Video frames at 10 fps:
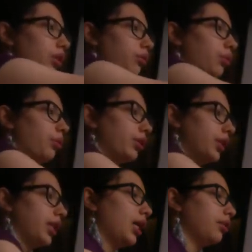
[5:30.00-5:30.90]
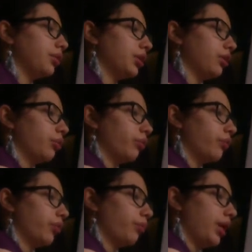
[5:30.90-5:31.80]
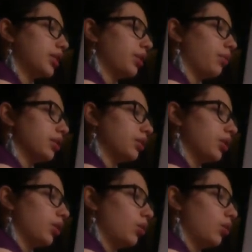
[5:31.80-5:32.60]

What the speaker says: if we want the area under the curve from x equals